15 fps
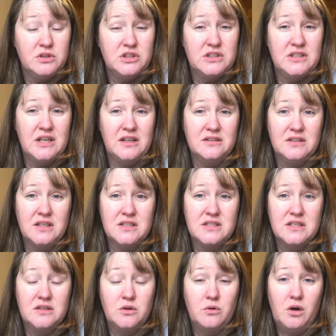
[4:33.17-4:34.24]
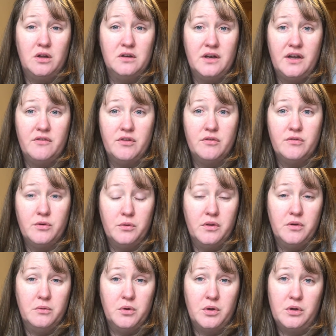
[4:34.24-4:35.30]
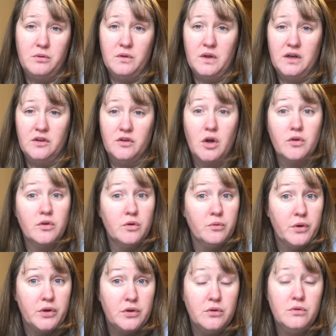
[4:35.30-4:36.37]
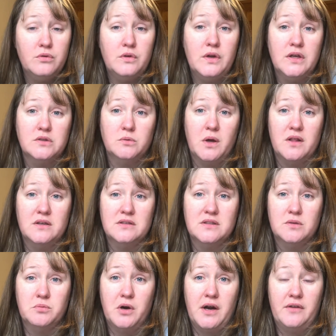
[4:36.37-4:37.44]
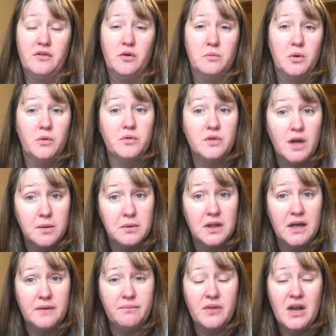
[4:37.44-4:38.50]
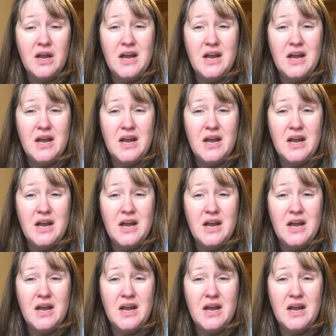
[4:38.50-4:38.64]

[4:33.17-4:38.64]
which tells us that the quality of the fuel that we're using is also reduced, as well as the price almost doubling.